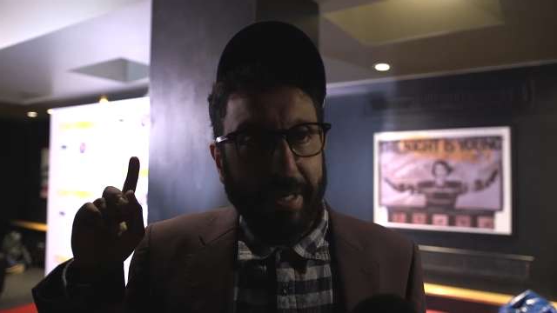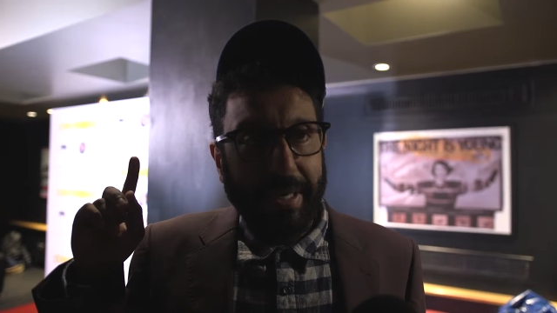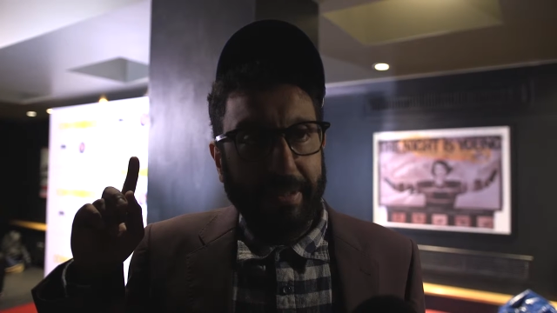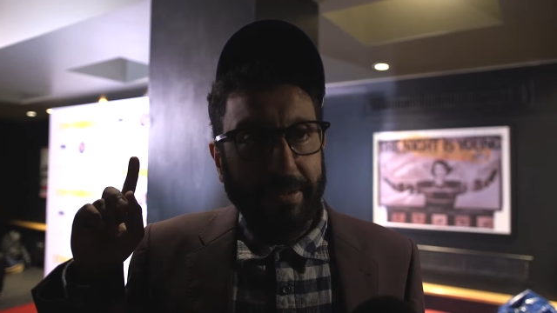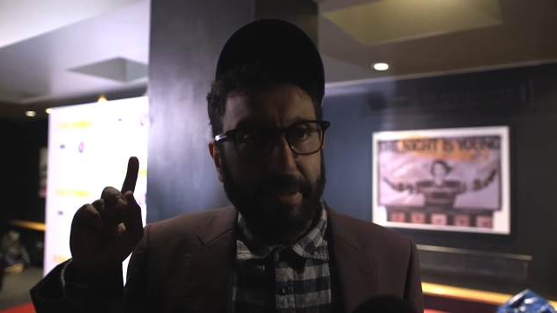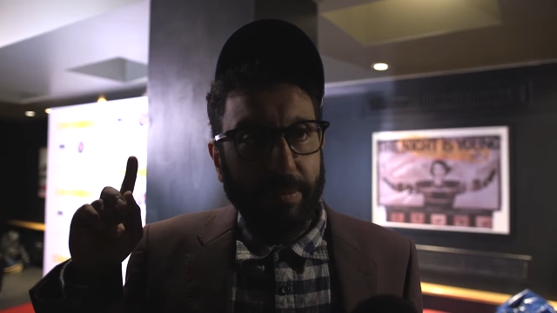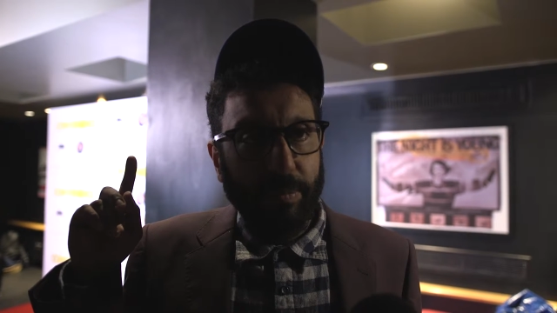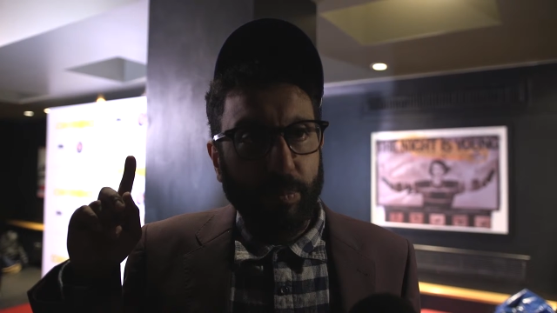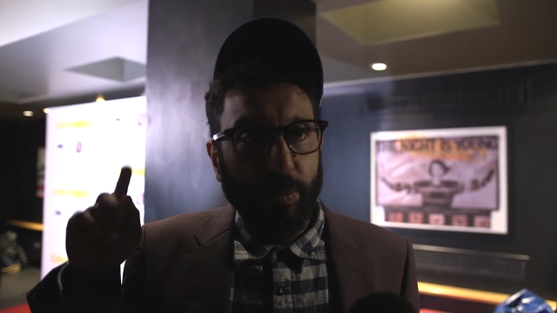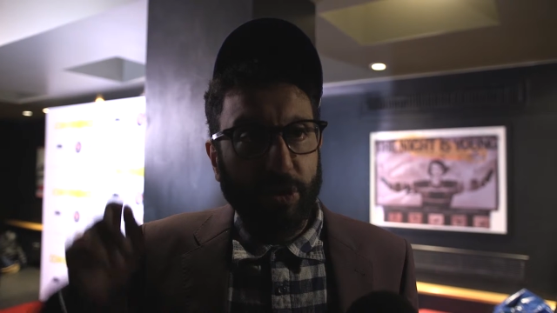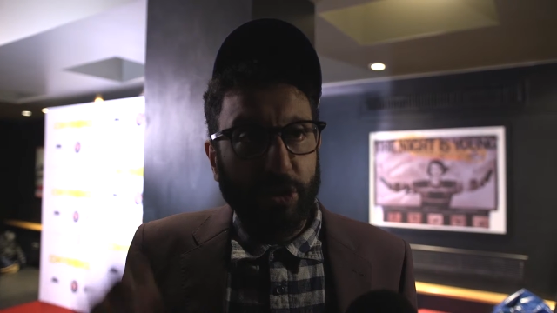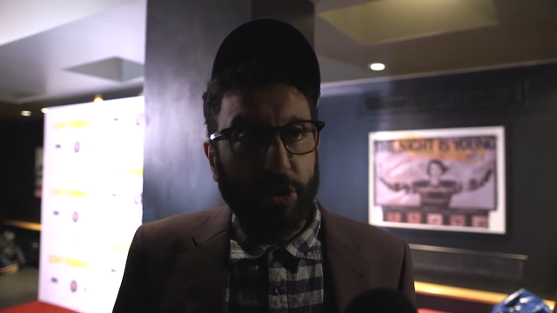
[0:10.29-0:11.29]

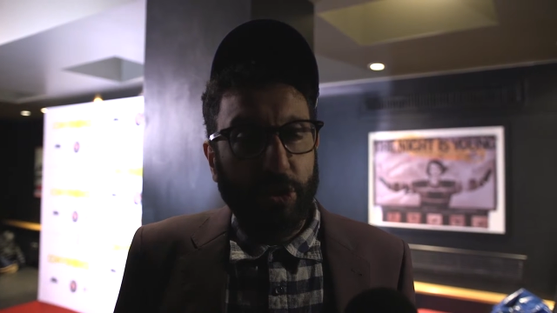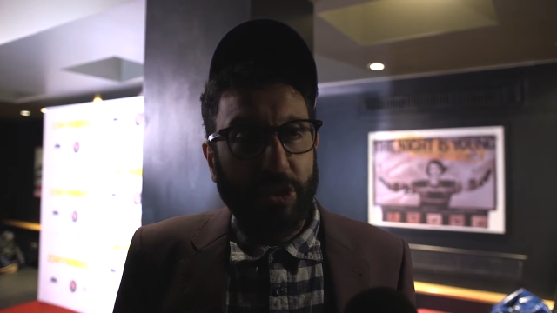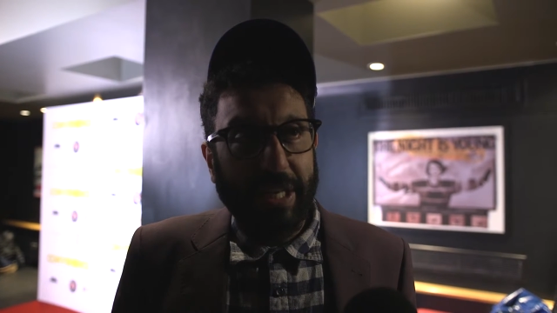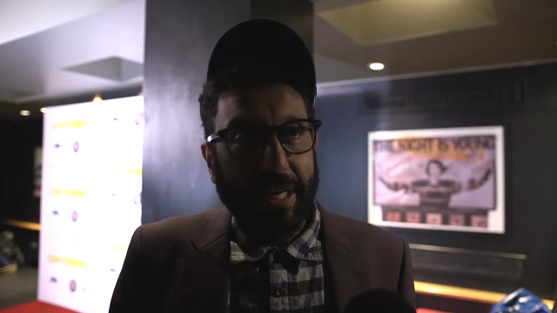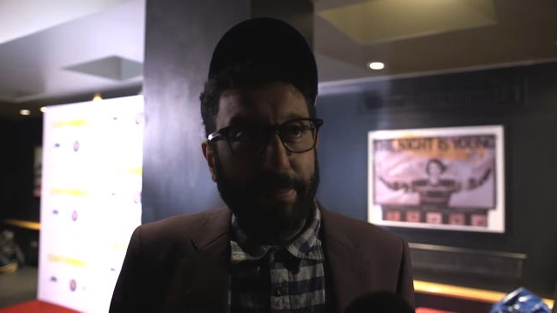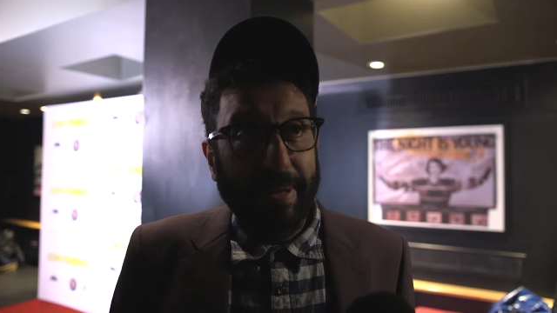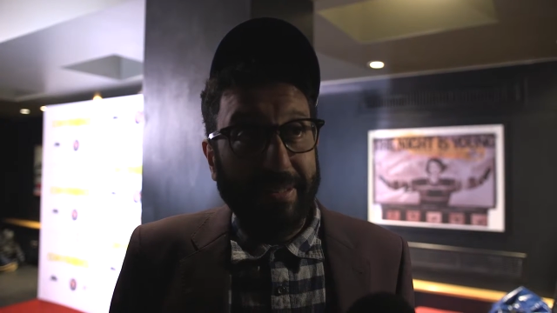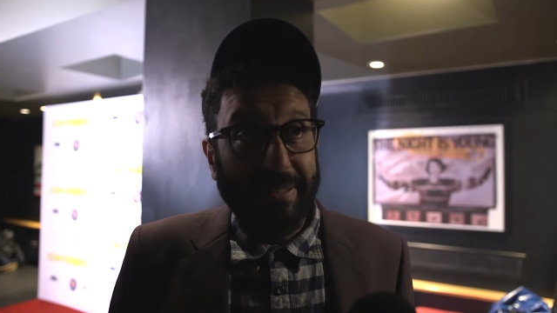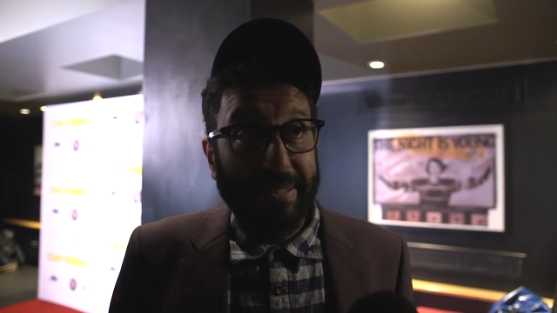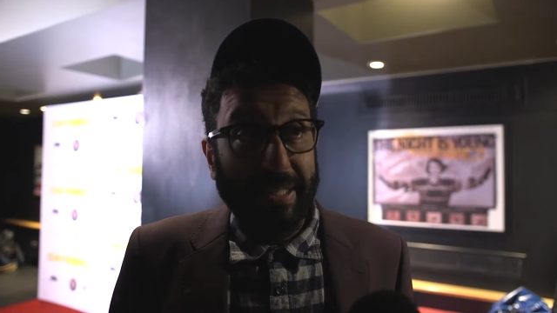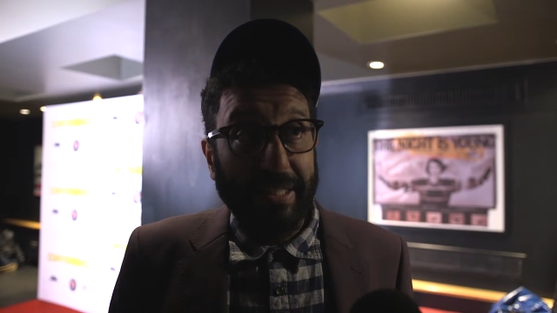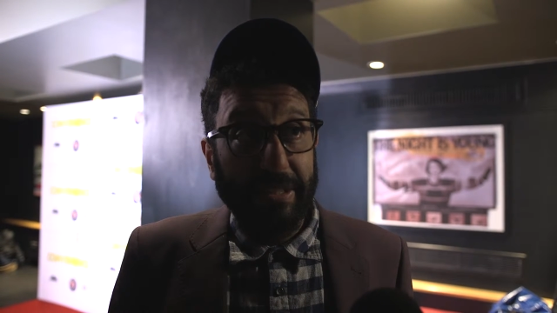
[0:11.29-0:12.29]
and we just chatted
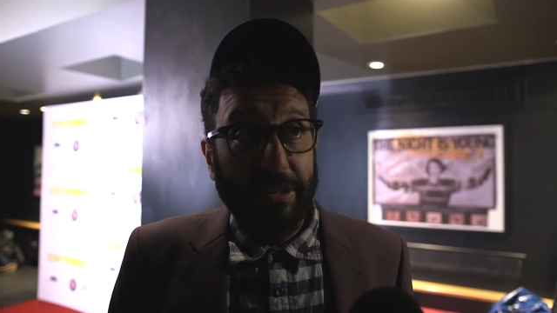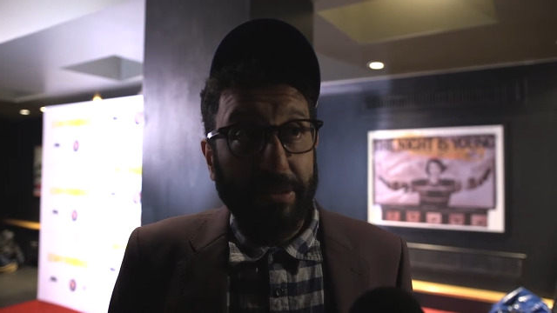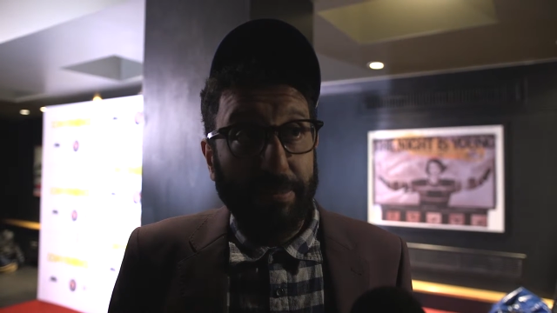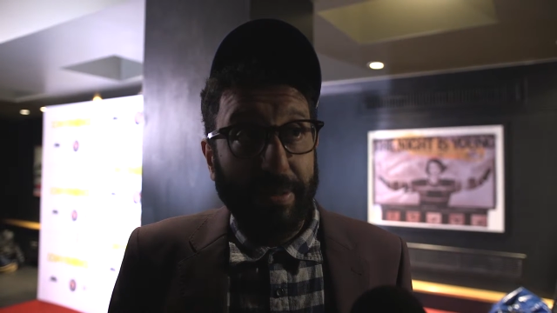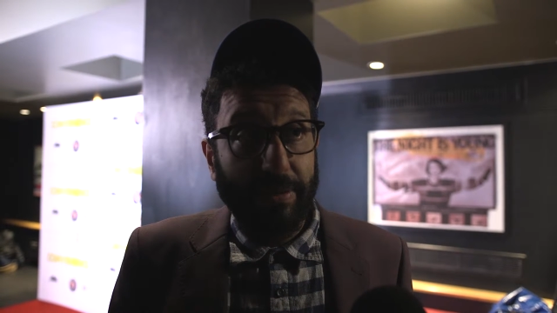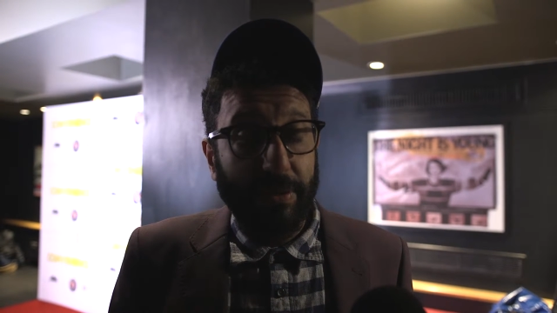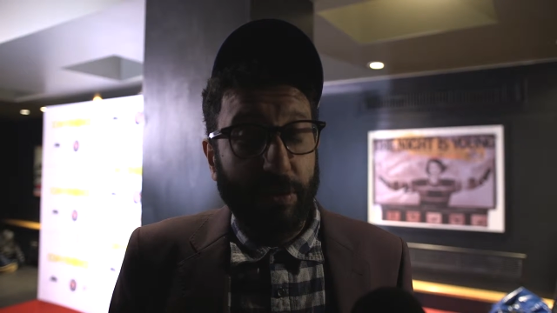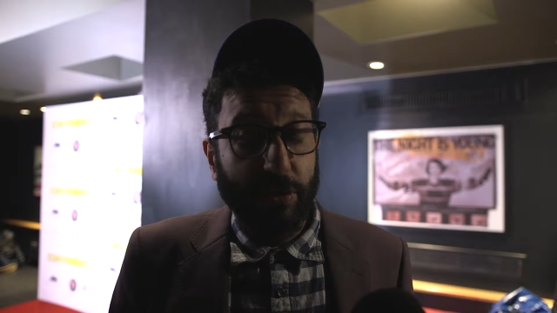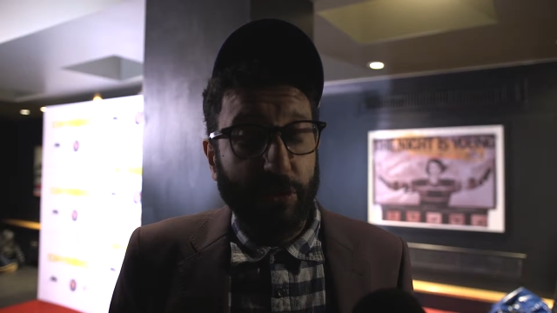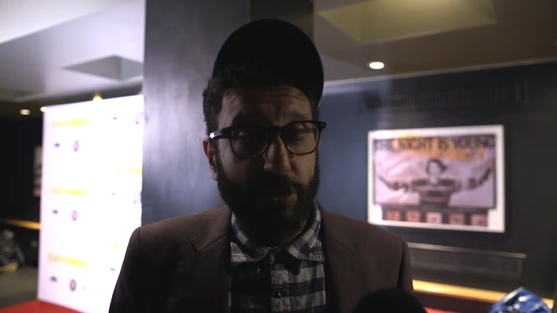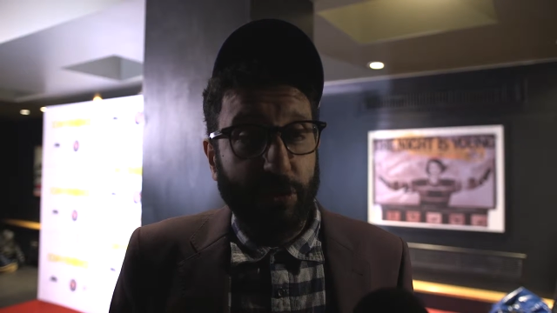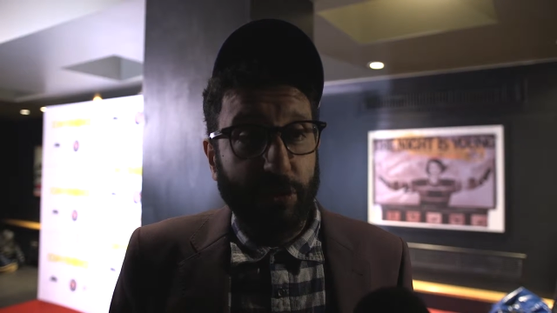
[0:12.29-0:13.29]
backstage about
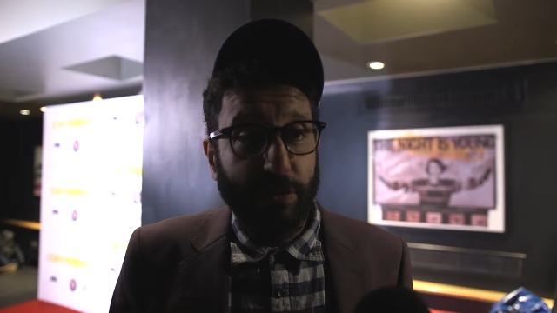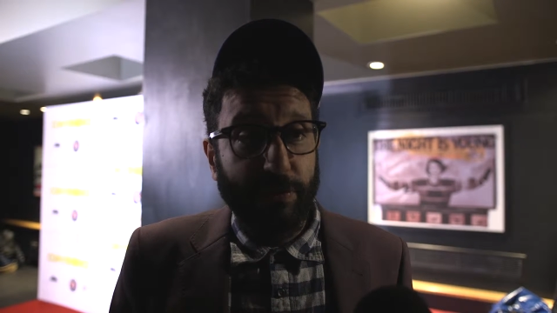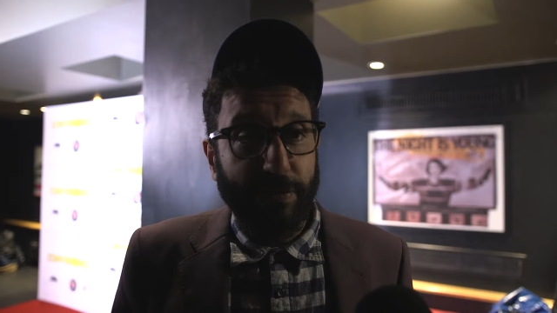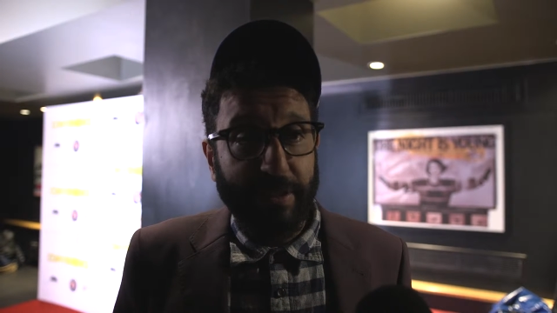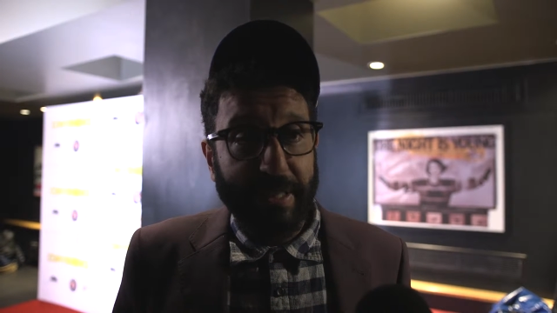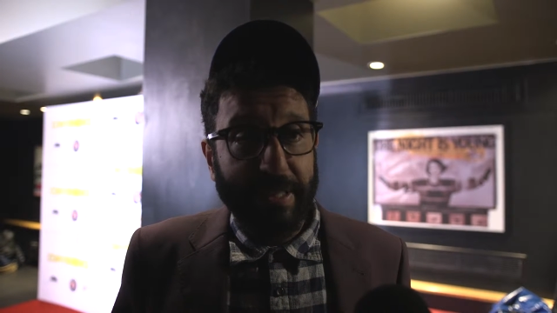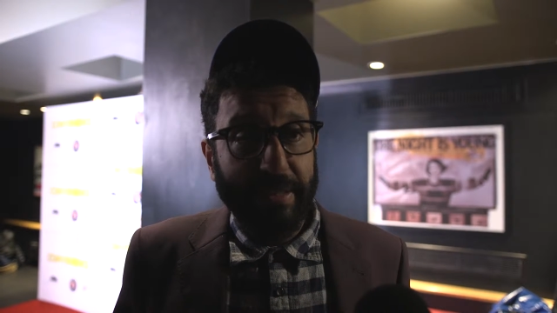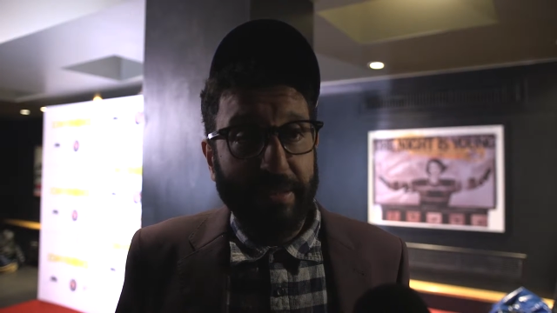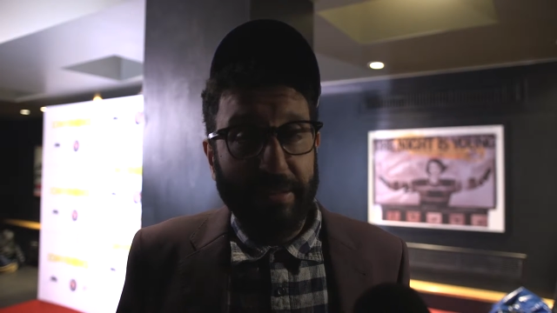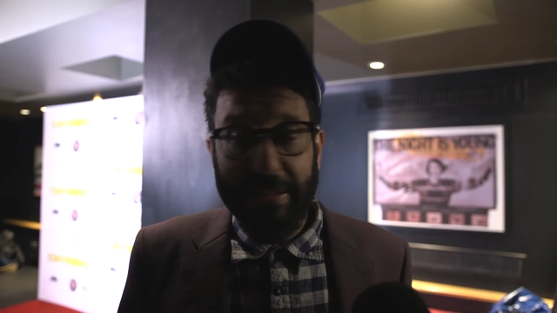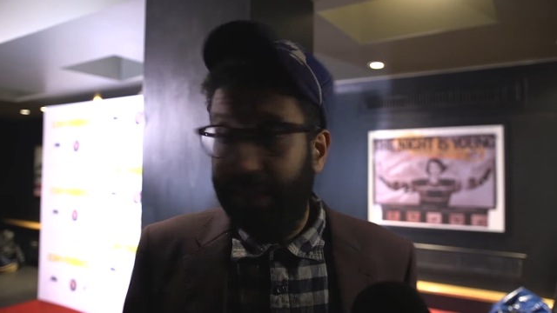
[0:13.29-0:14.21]
lots of things,